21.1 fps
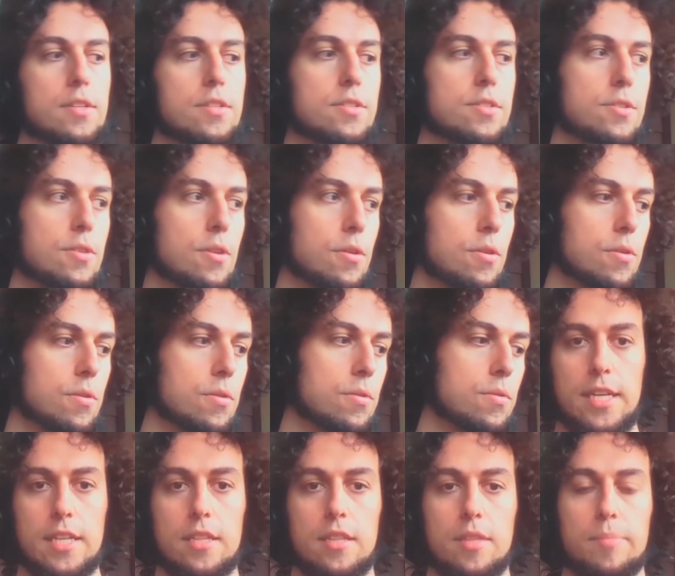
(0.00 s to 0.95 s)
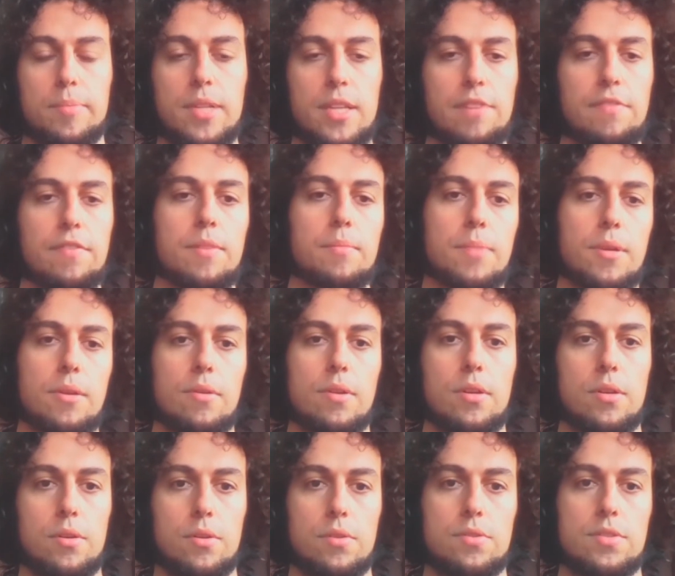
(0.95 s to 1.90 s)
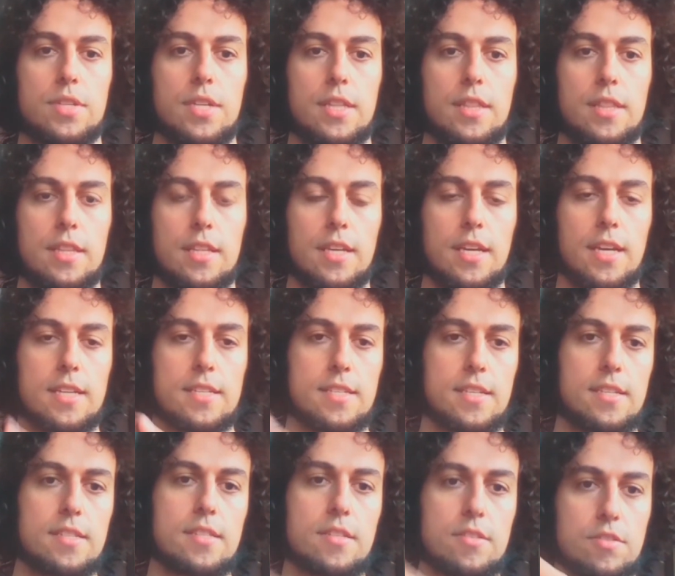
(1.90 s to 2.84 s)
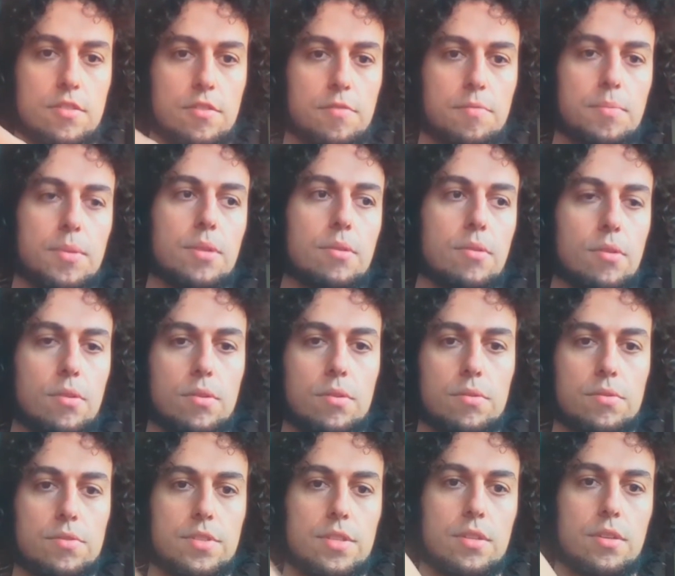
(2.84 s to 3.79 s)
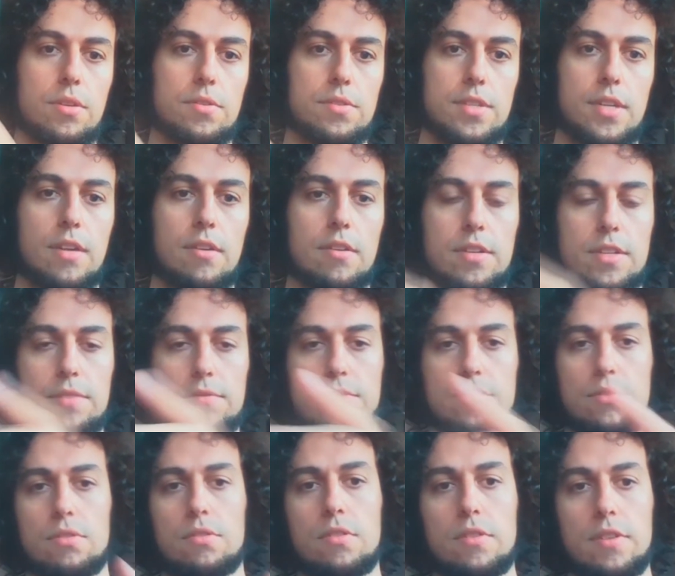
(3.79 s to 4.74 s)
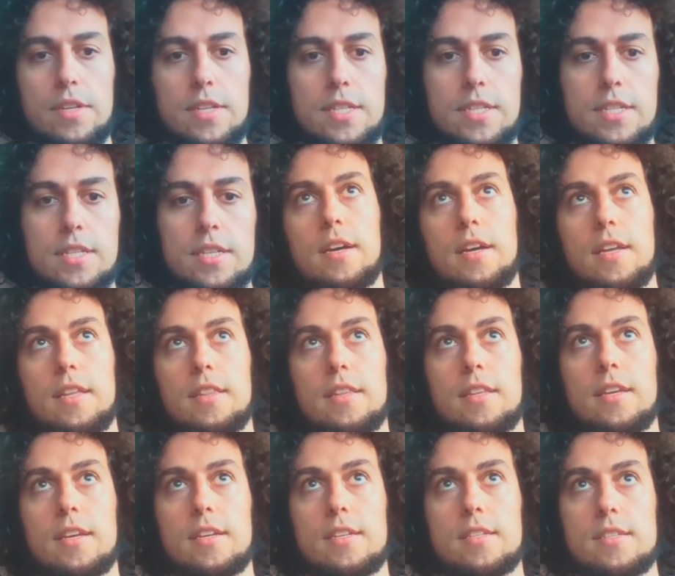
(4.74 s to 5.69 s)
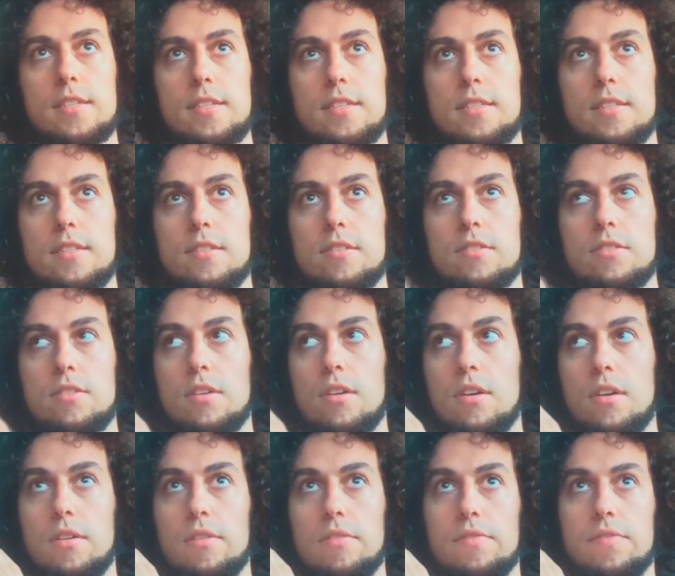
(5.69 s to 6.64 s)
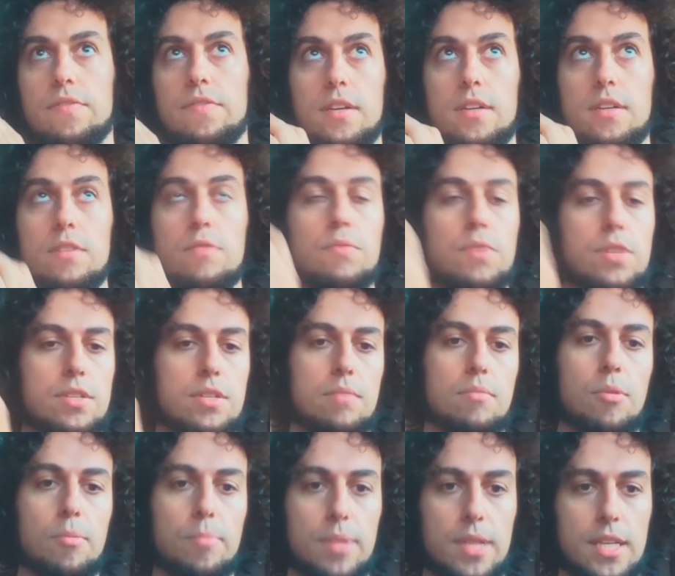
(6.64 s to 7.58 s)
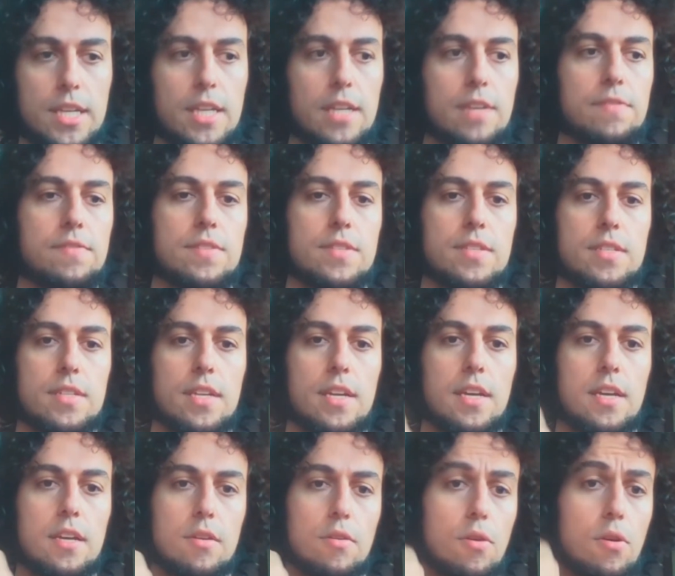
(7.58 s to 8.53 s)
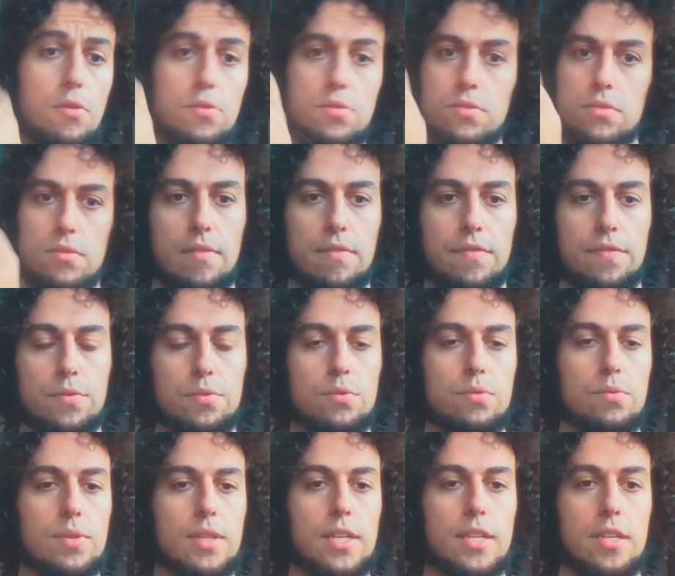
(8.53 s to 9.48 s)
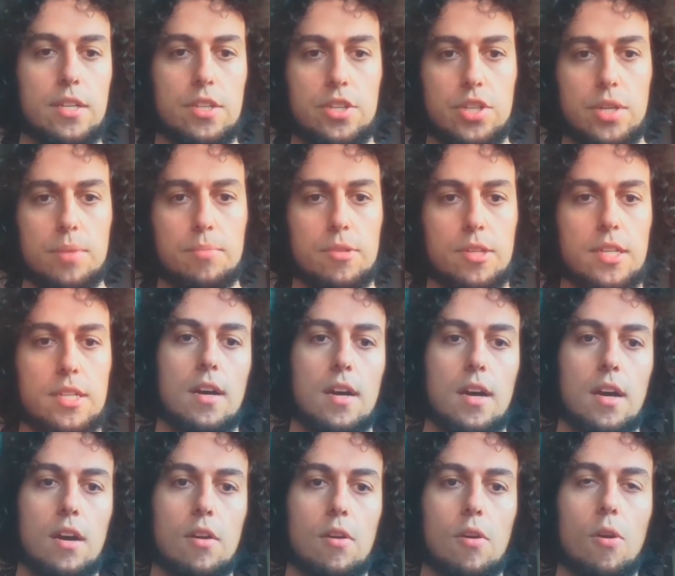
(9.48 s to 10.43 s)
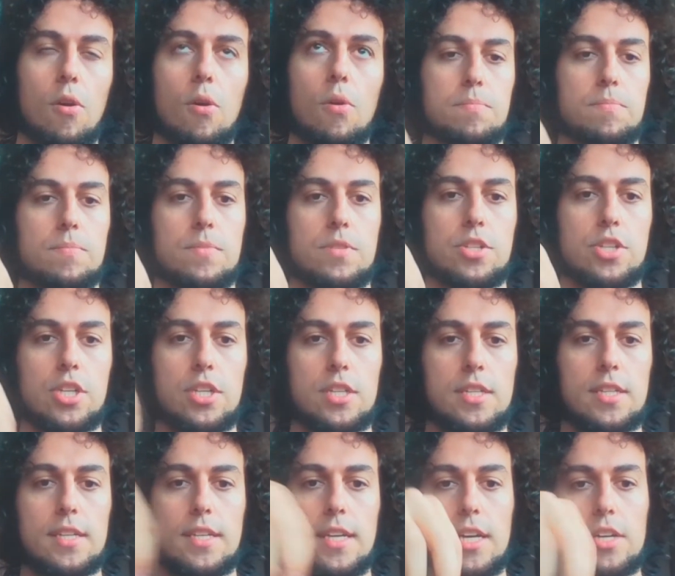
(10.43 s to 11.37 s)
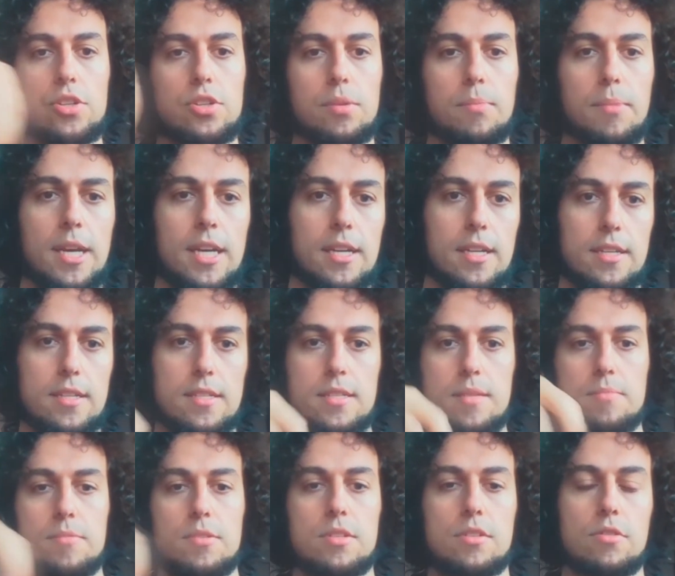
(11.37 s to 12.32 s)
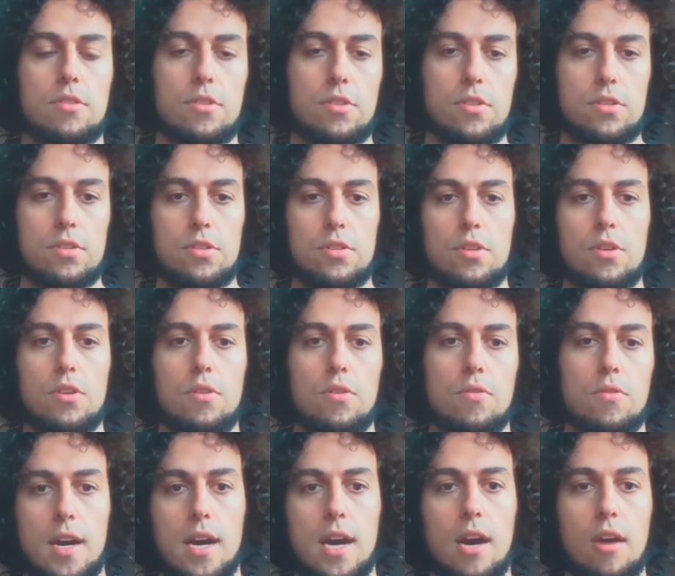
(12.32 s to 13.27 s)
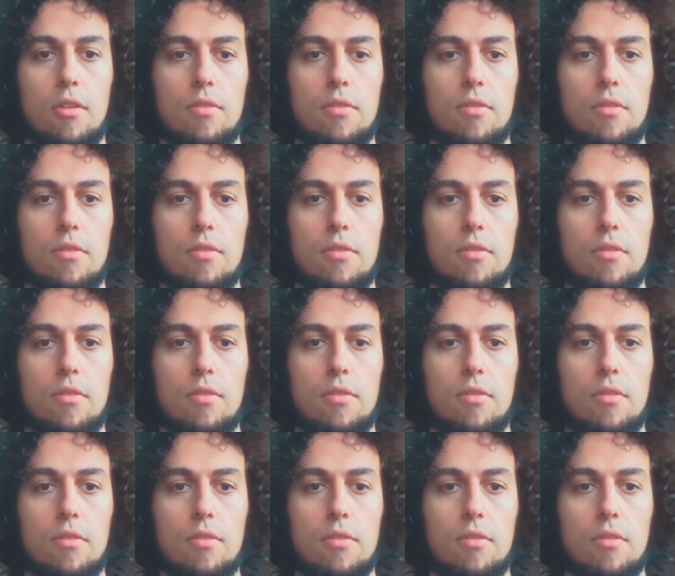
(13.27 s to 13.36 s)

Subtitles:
So the belief in miracles and the existence of miracles in those narrative stories, and the existence of unreasonable beliefs, and also food-related shibboleths are all cheat detection mechanisms in order to know how